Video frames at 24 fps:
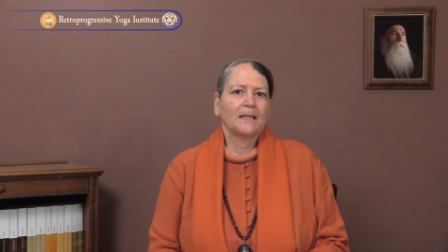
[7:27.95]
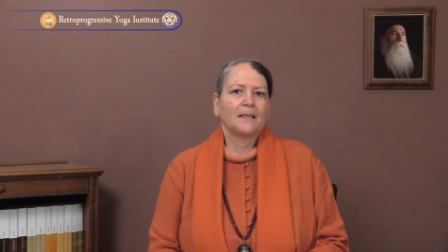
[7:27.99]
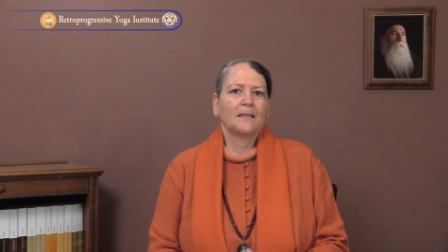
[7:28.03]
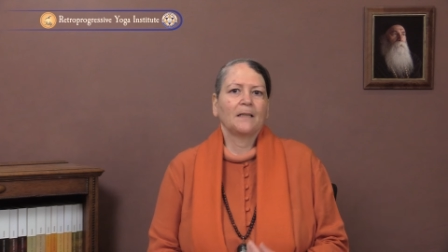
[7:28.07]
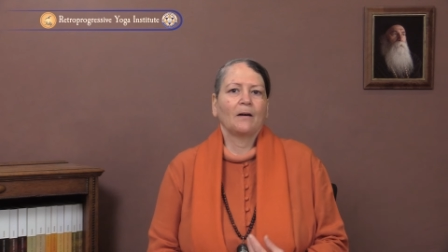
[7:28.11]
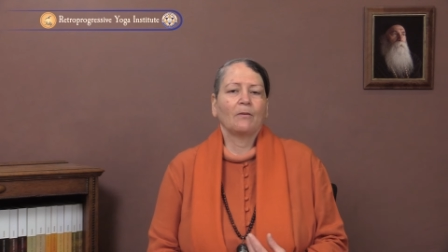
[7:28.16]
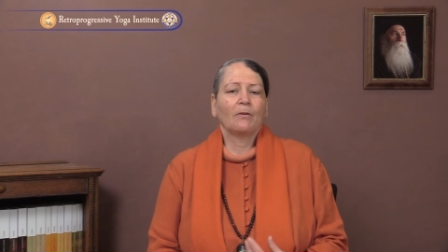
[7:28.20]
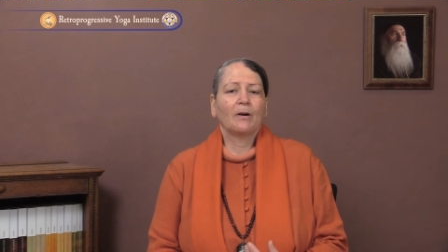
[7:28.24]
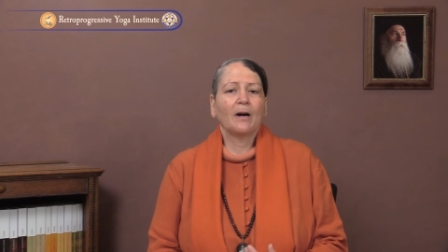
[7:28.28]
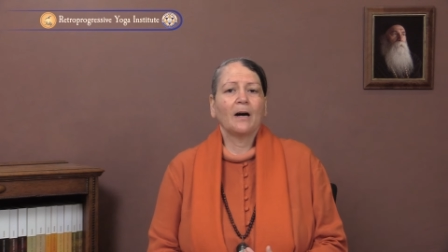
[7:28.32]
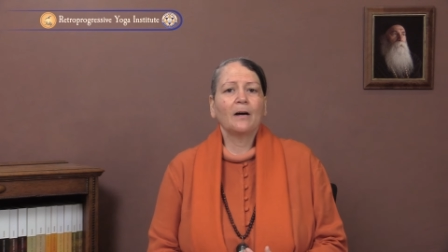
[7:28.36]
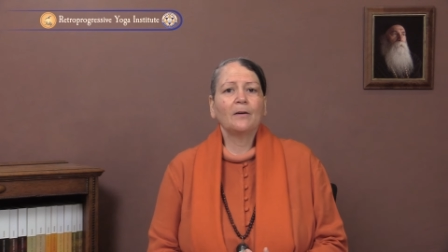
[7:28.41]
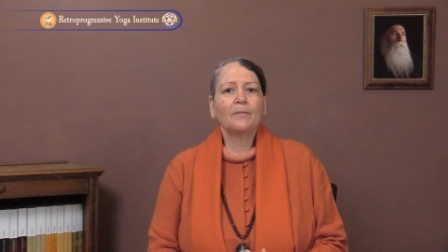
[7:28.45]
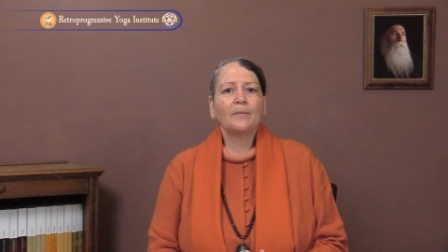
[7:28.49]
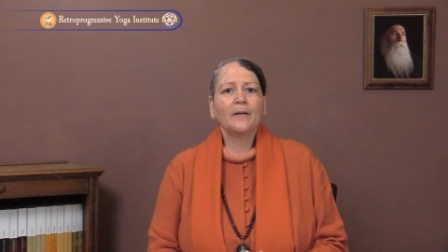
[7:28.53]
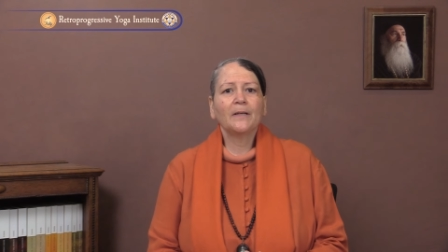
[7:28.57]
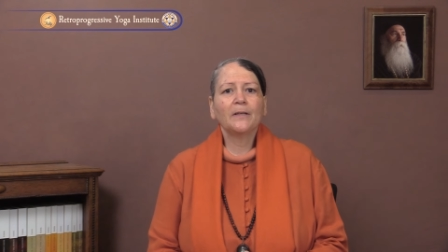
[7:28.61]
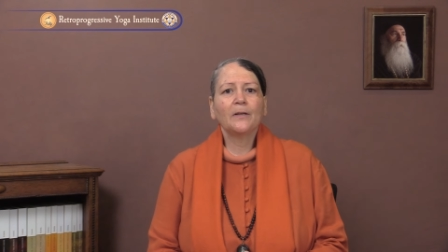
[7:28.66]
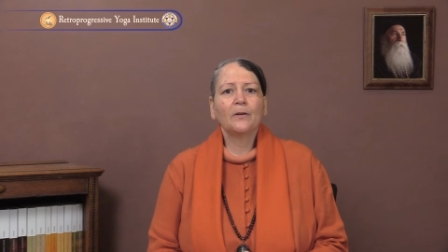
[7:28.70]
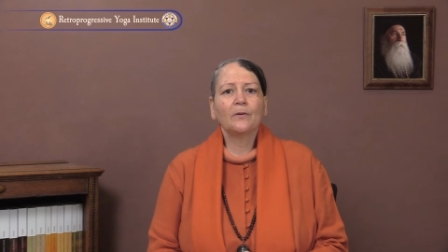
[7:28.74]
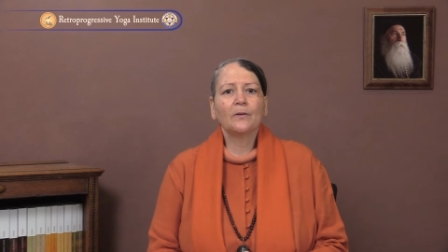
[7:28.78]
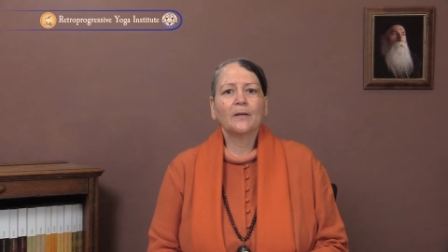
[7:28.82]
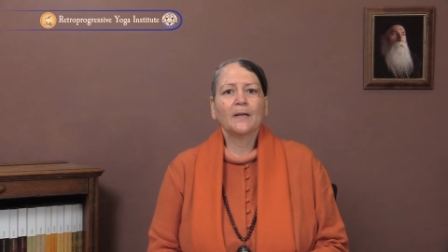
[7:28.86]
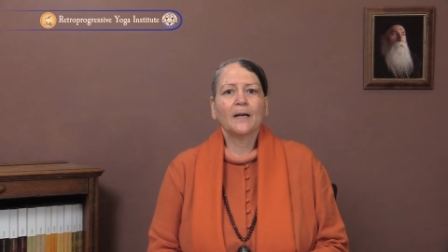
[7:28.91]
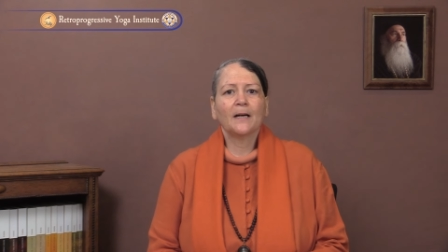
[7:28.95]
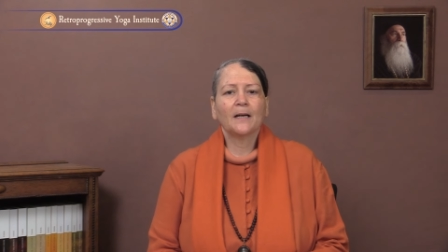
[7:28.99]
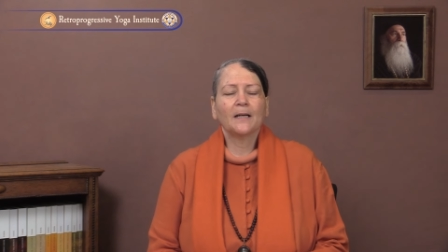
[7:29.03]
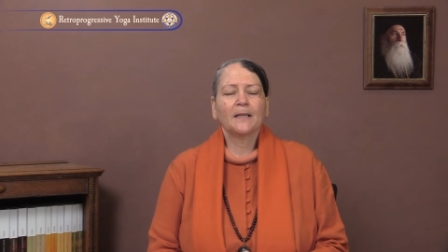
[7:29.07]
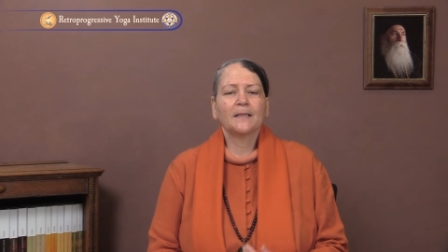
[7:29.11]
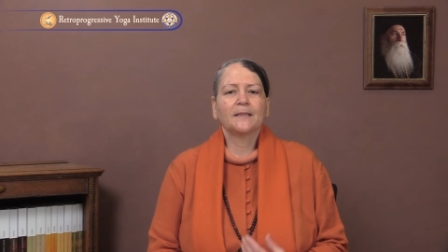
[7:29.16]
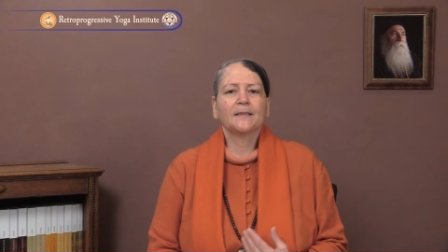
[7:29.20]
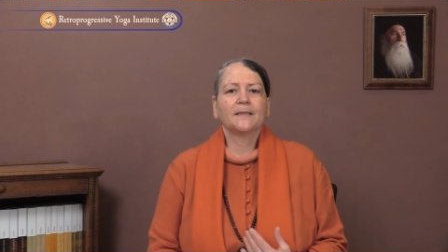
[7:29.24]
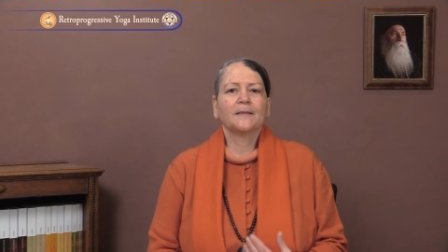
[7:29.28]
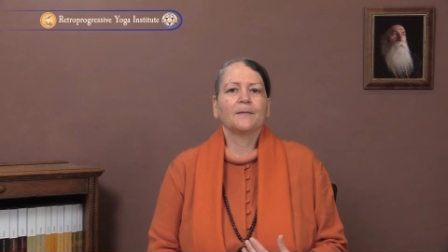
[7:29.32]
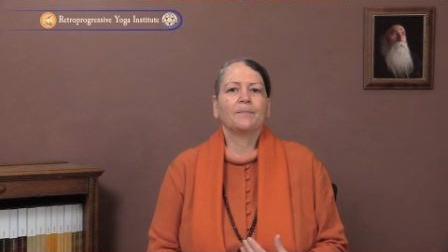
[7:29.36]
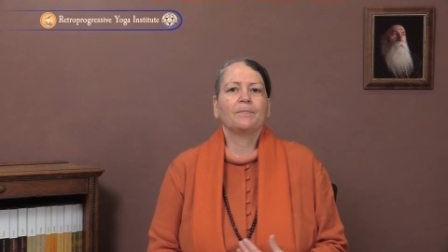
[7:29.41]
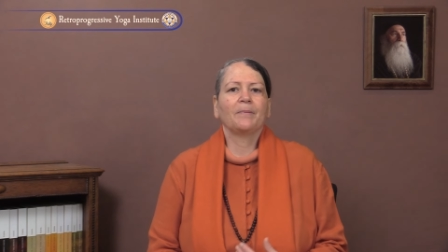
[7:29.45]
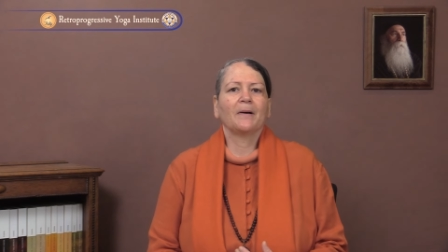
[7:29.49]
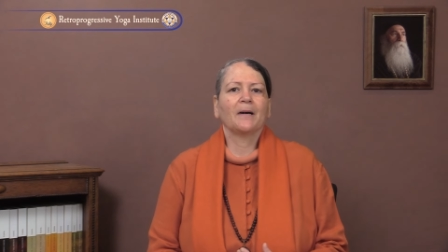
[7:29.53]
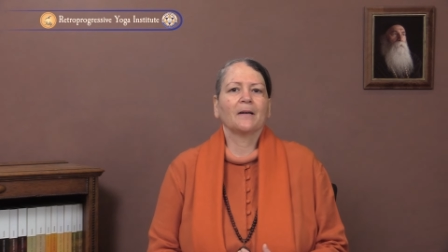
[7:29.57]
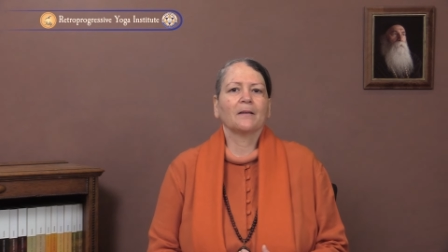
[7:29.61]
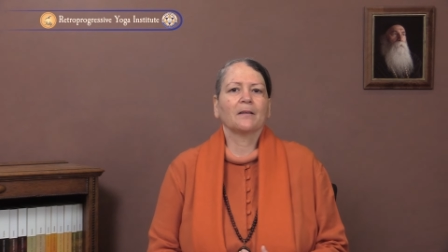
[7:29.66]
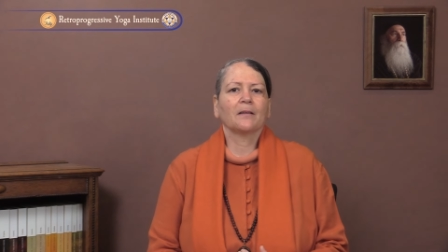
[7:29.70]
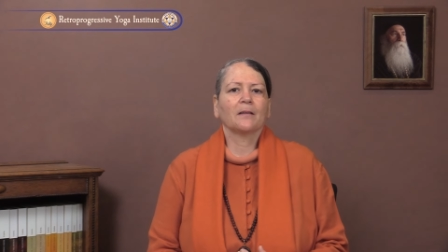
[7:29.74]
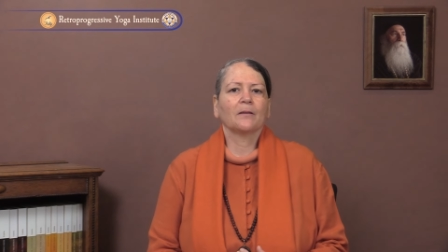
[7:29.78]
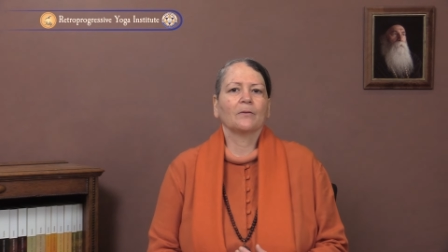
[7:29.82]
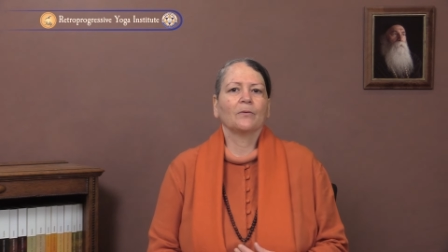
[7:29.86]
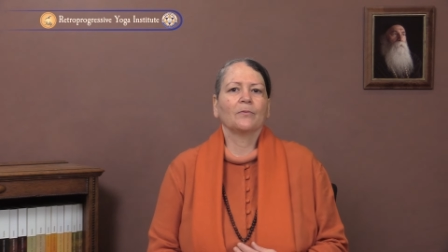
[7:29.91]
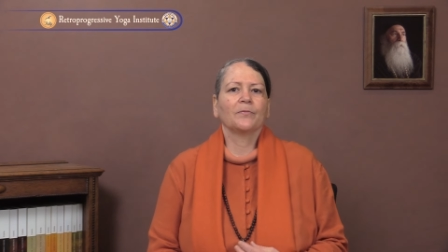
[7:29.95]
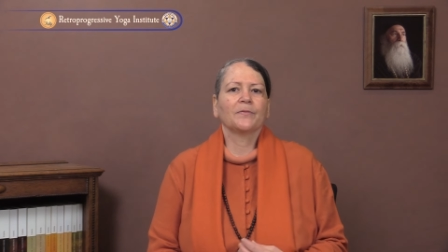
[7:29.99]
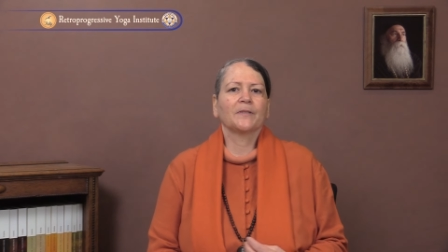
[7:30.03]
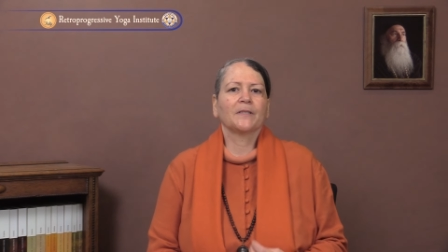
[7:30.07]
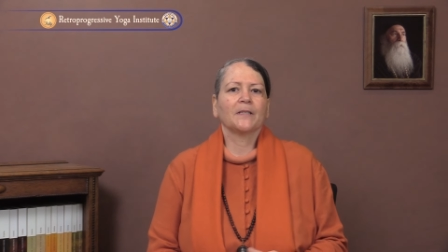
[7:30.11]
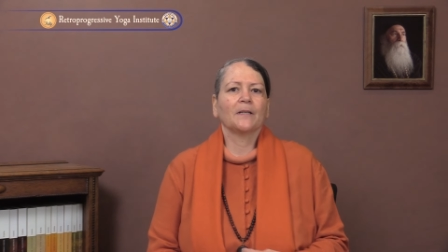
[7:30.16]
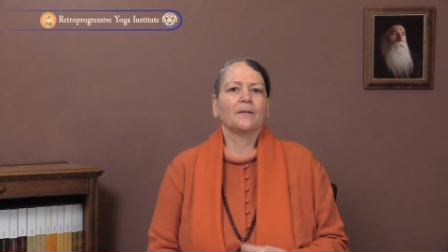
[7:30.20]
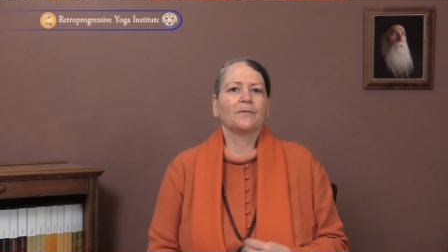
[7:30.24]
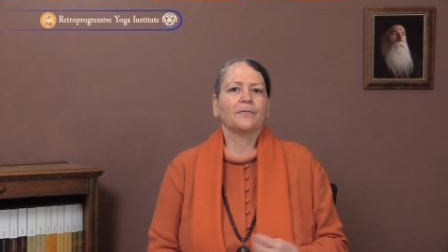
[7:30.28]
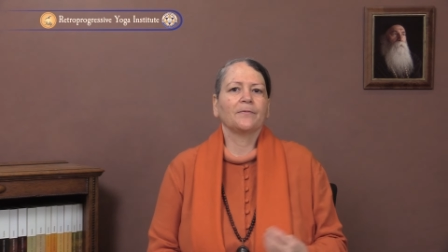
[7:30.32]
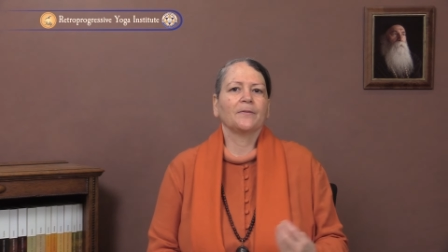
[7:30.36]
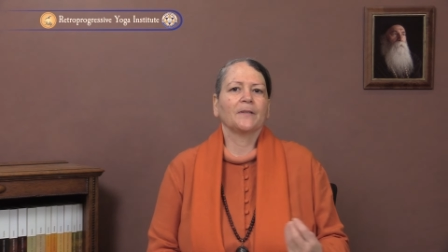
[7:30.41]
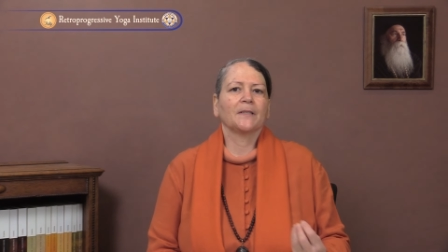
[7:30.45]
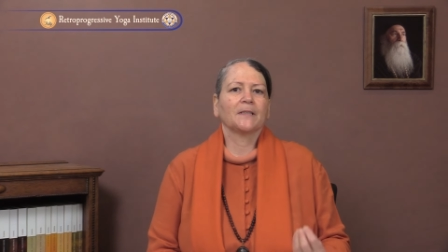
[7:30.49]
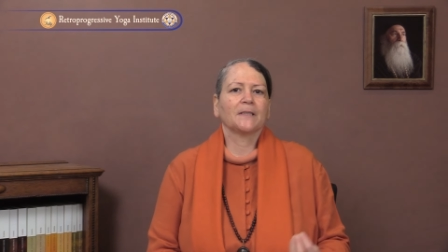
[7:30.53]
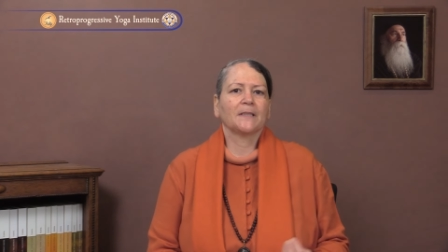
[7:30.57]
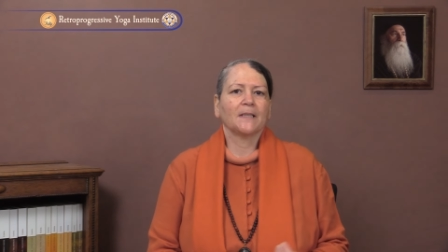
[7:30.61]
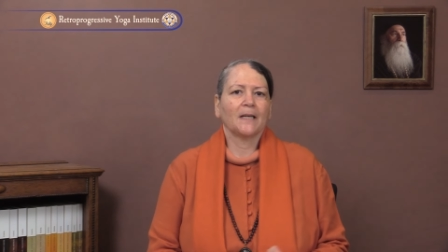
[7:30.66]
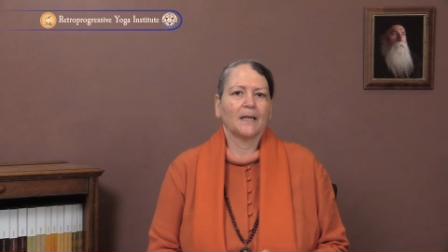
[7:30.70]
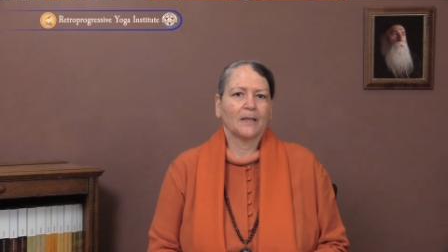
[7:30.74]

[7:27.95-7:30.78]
Now, karma yoga is the path of selfless